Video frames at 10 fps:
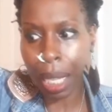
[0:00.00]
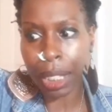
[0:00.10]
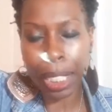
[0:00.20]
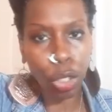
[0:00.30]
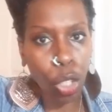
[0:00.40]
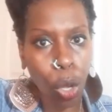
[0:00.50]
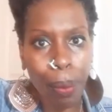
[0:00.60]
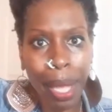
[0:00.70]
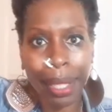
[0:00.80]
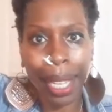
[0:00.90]
There's no
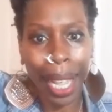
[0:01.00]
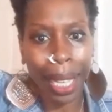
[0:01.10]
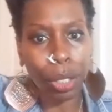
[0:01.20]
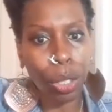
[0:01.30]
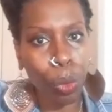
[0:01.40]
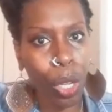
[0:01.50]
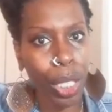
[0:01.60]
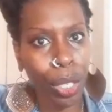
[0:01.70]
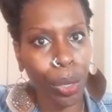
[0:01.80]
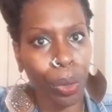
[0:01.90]
man that has to want
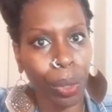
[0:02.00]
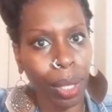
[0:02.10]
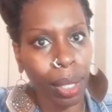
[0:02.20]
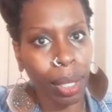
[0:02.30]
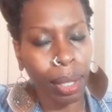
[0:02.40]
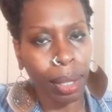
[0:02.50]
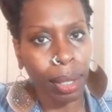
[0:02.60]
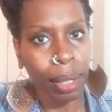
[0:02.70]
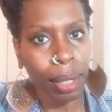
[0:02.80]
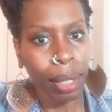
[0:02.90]
you.
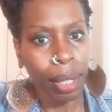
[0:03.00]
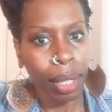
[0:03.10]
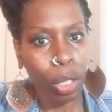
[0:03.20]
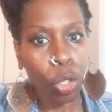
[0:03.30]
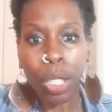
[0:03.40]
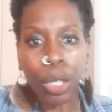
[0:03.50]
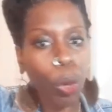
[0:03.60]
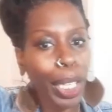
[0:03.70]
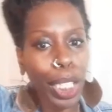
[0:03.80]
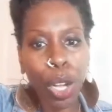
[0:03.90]
You
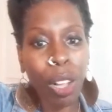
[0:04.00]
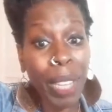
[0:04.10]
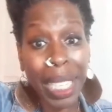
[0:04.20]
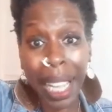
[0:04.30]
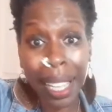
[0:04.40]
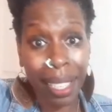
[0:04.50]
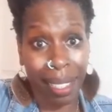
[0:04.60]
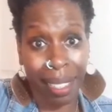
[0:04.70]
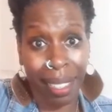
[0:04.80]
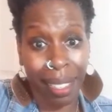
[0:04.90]
just want to know if he
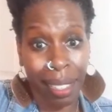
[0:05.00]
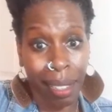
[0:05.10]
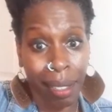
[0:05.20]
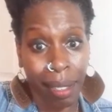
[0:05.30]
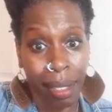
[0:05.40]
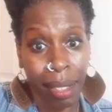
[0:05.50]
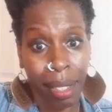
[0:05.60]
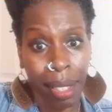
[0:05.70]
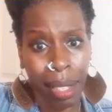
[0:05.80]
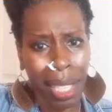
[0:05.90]
does.
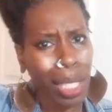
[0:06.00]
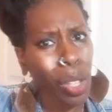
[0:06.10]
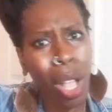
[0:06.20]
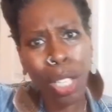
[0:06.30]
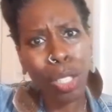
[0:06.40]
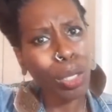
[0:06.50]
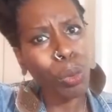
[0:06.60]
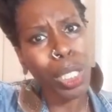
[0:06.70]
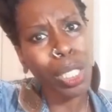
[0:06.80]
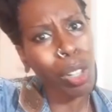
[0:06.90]
That's all. You just
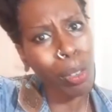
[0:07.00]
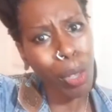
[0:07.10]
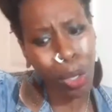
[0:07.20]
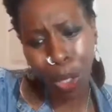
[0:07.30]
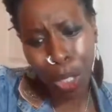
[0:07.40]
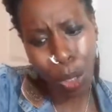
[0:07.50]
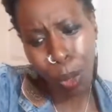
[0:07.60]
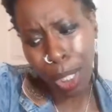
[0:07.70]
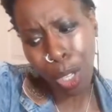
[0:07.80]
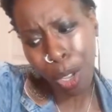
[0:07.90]
want to
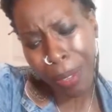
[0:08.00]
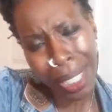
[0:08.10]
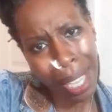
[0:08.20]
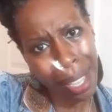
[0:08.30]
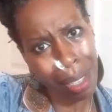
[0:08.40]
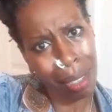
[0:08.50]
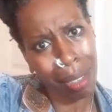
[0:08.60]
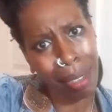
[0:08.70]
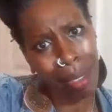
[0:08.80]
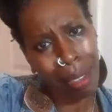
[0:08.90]
know if he does.